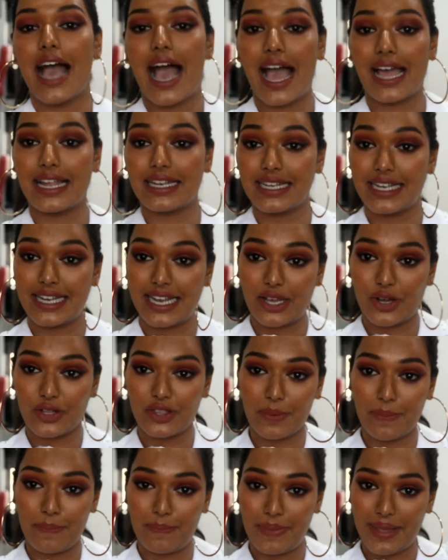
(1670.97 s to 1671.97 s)
and click on
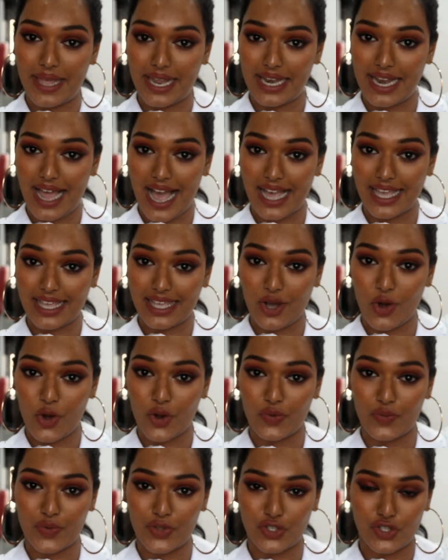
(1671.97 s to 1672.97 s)
the bell
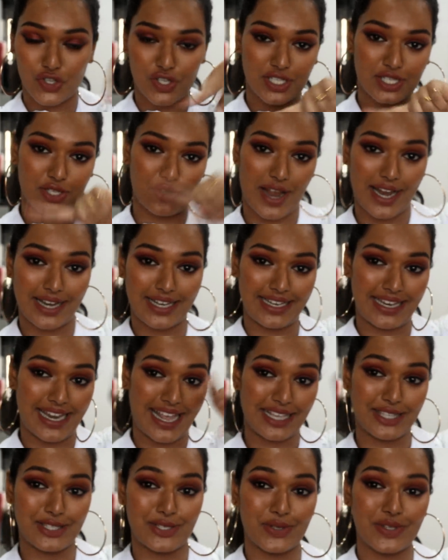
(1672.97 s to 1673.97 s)
icon, which is right
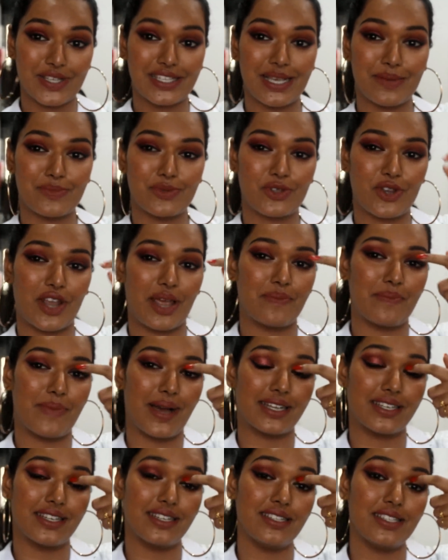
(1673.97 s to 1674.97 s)
next to the subscribe
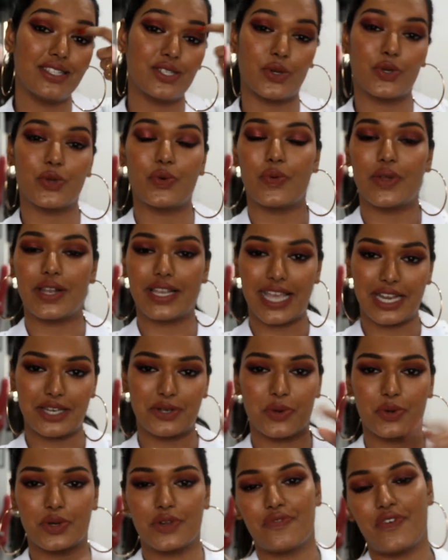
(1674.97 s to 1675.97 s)
button, so you will get
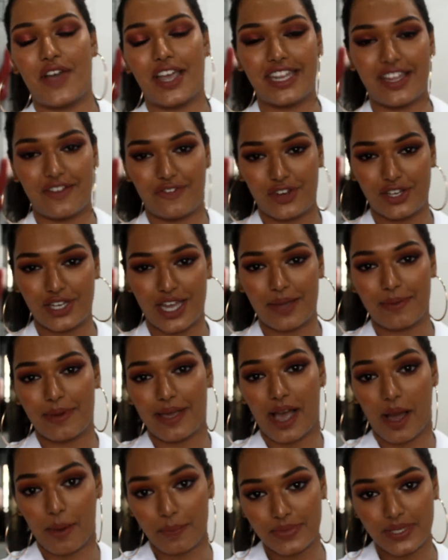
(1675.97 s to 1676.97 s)
notified every time I
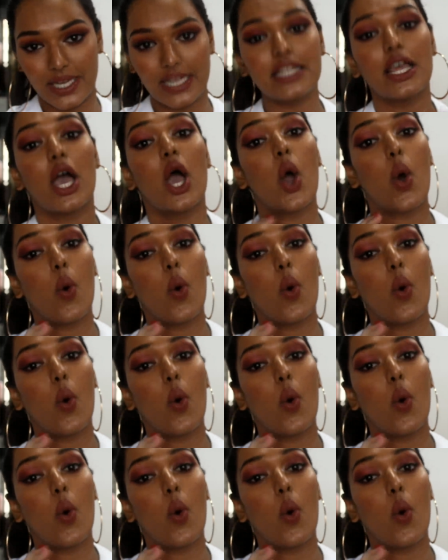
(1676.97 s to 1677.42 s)
update,